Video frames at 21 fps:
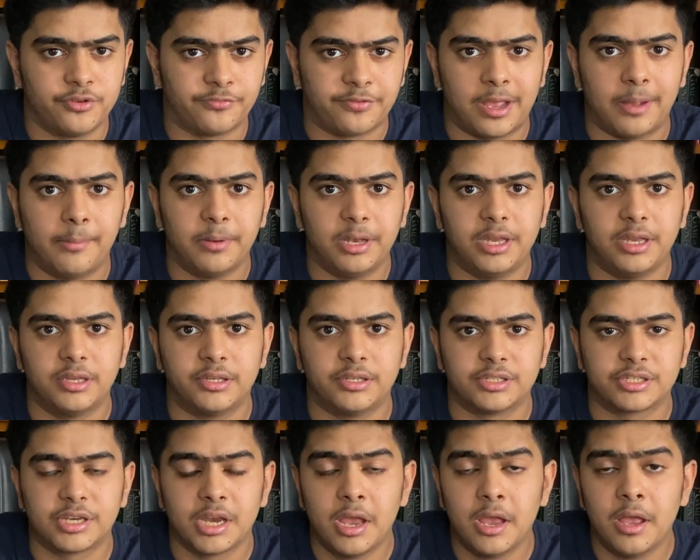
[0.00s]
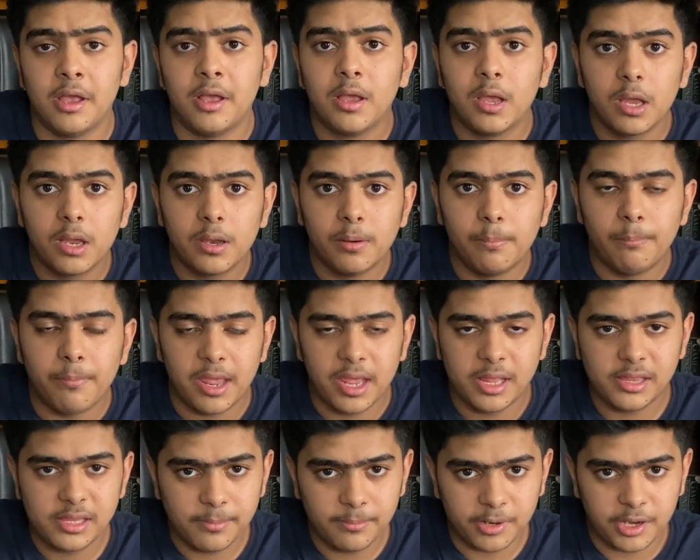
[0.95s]
your family. Just
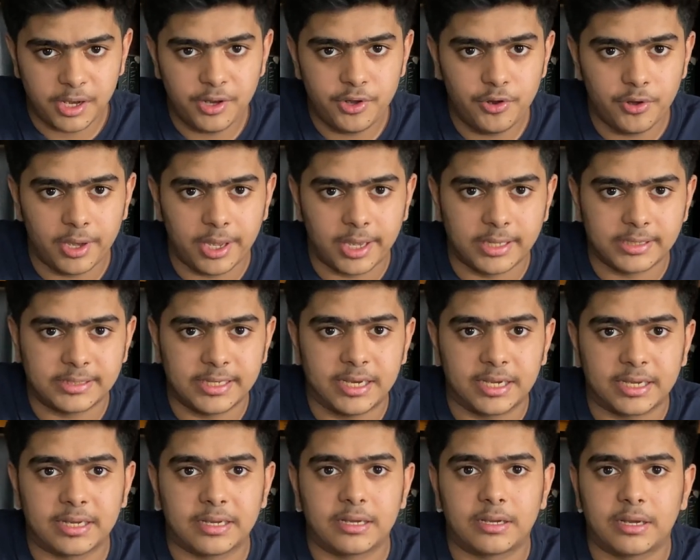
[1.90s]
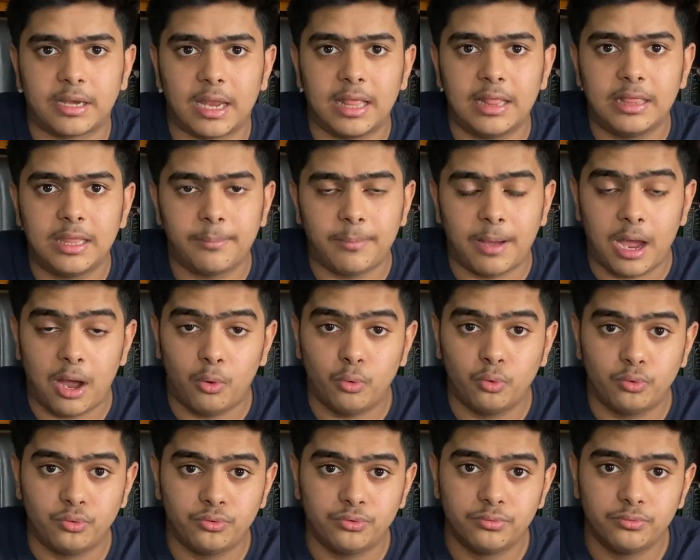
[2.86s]
make them read your essay, tell them
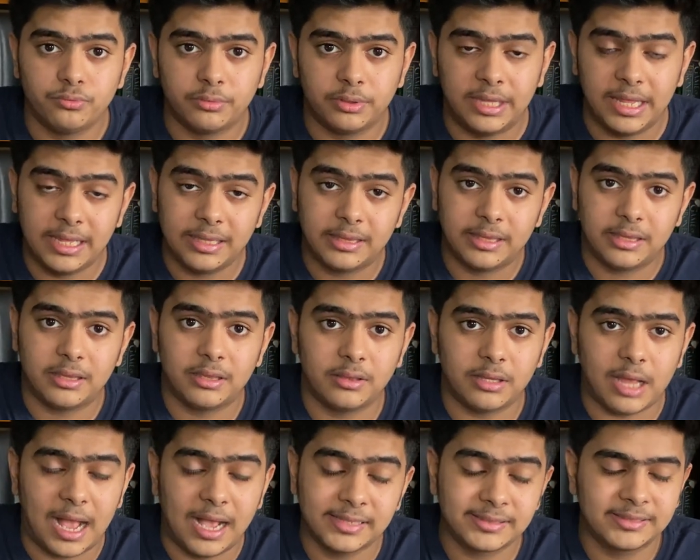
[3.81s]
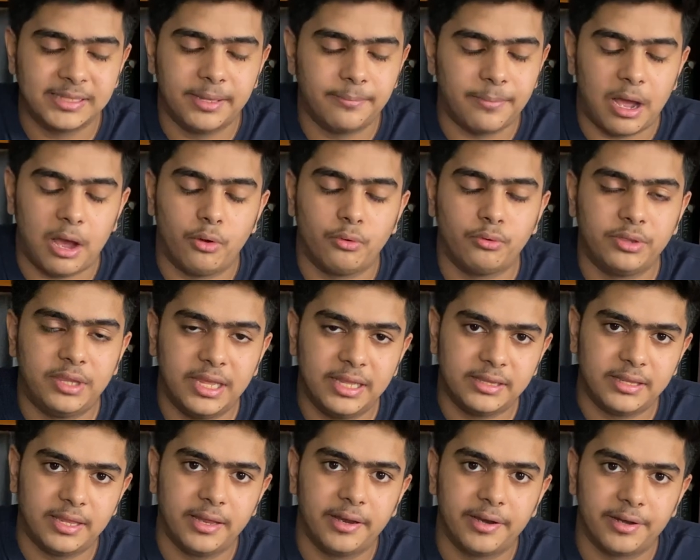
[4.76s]
how they, ask them how
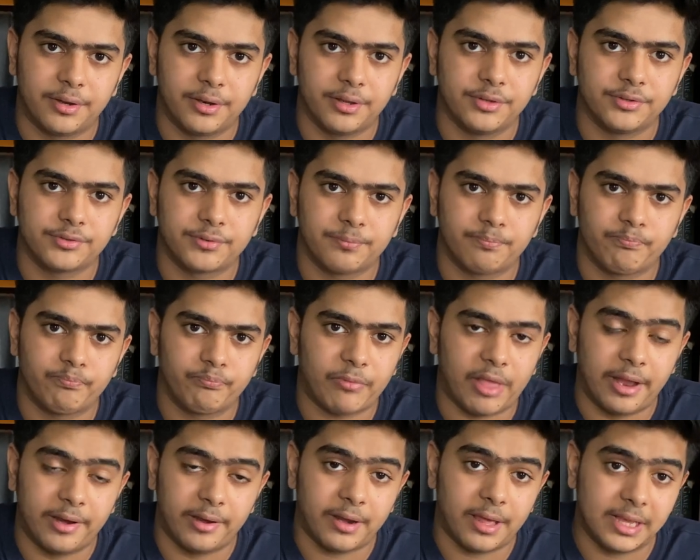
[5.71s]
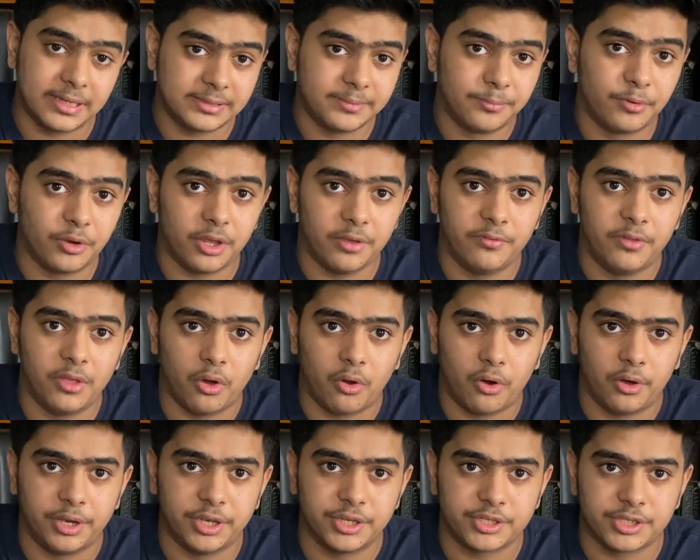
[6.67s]
they think it is, and ask them to give their
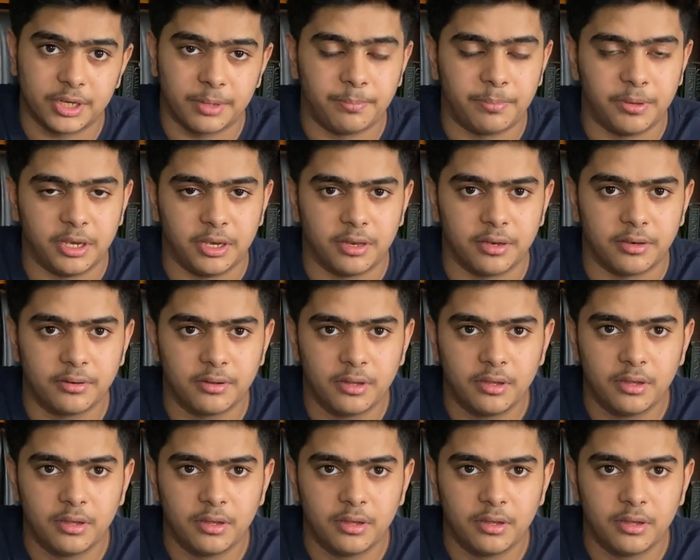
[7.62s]
honest opinion.